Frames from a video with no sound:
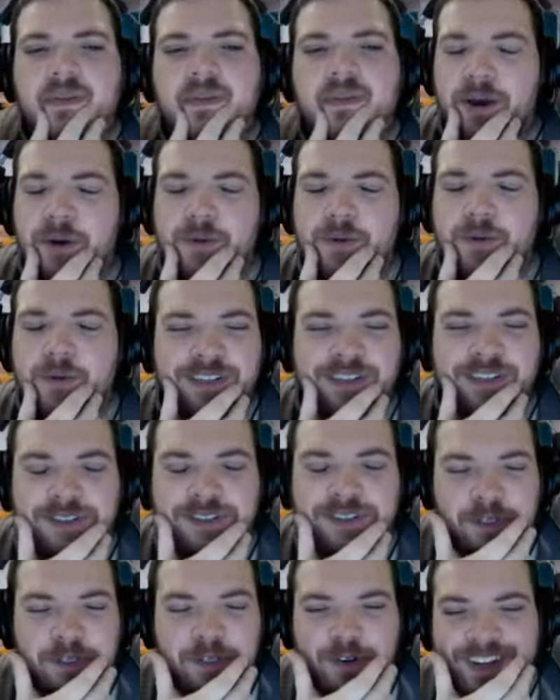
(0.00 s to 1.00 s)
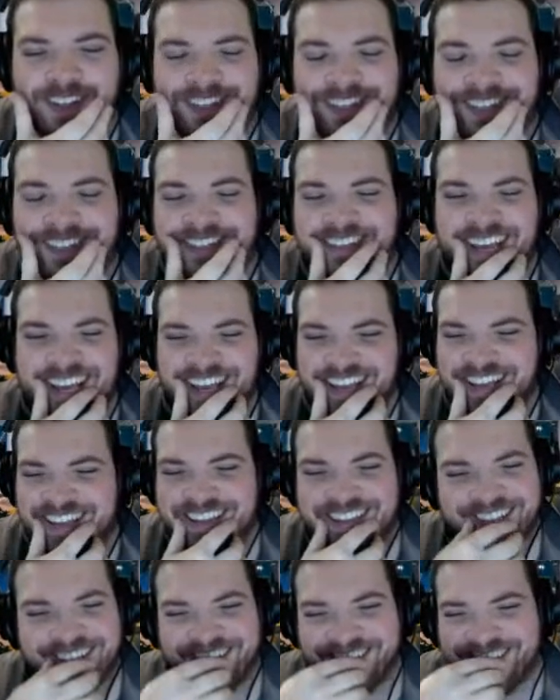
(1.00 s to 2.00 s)
he always looks distressed, doesn't he?
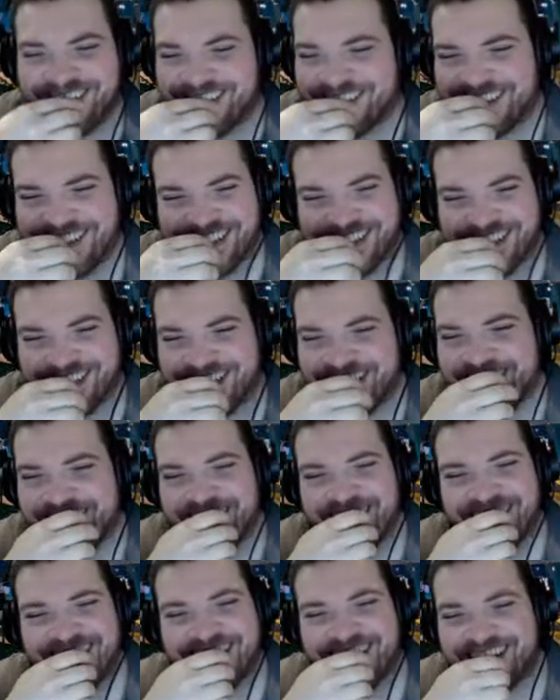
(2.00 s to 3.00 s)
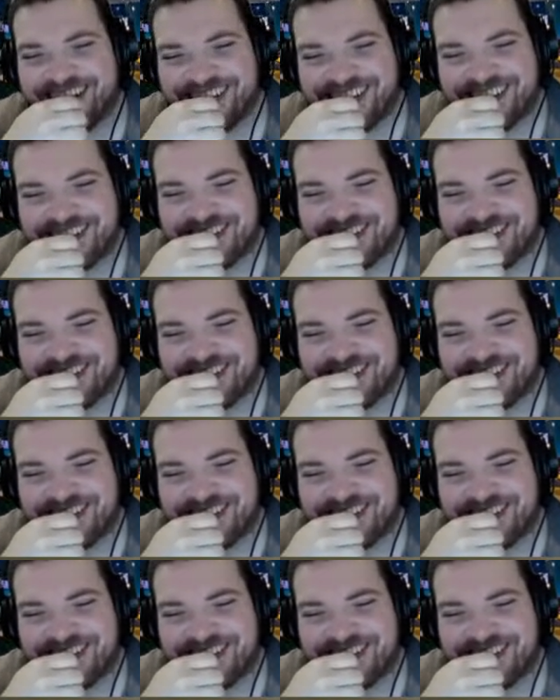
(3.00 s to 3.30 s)
He looks